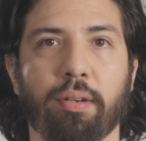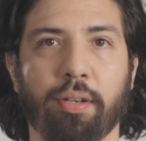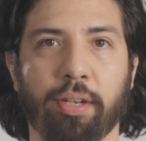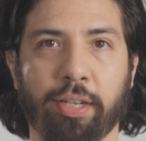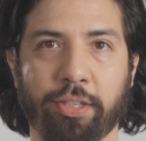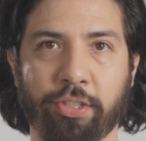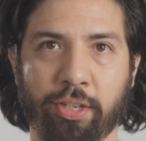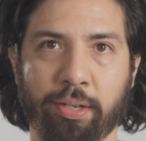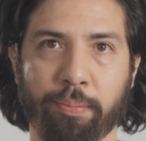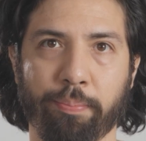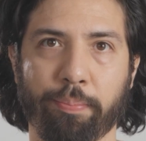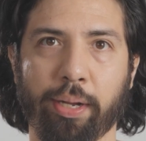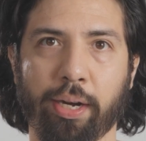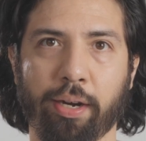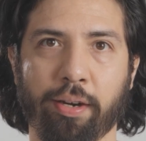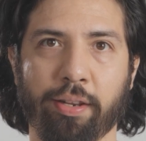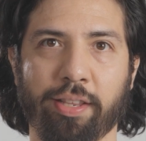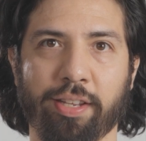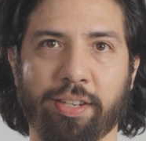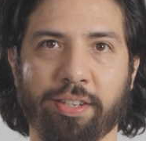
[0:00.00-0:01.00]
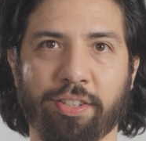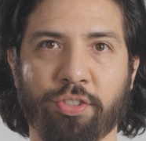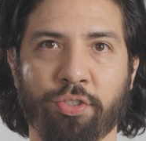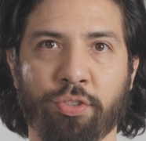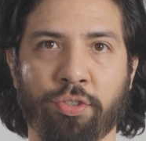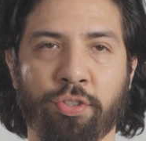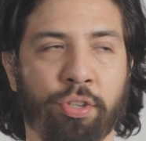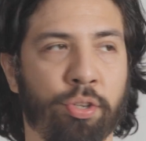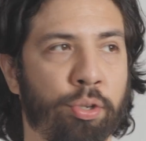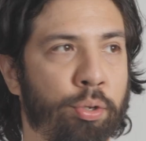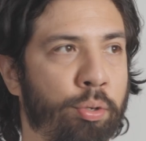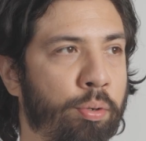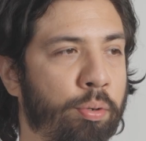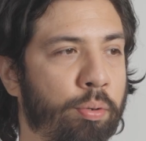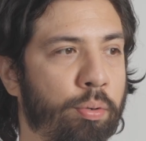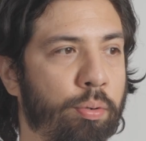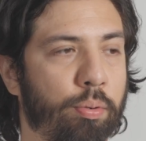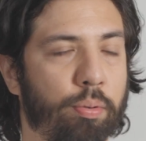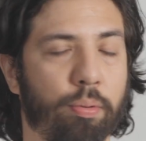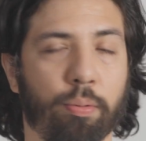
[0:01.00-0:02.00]
Let's compare this
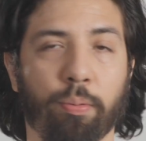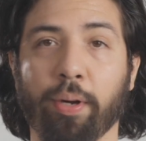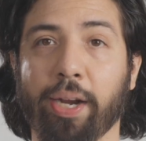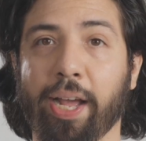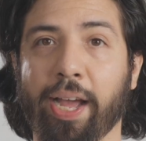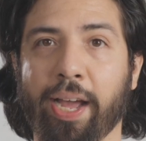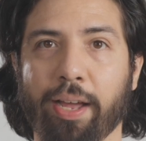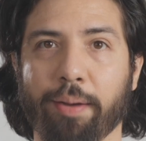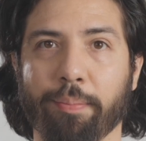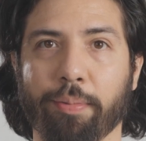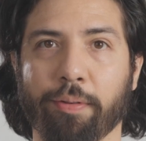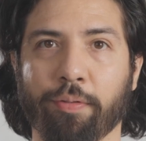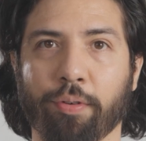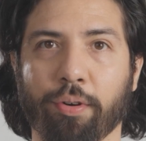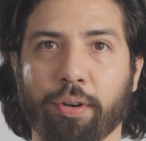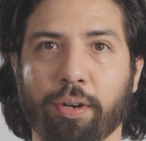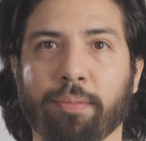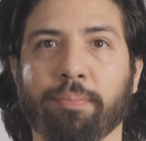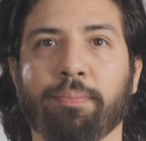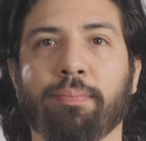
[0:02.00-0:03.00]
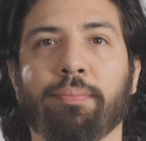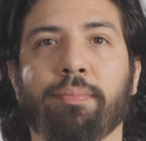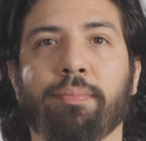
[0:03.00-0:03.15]
to what I had before.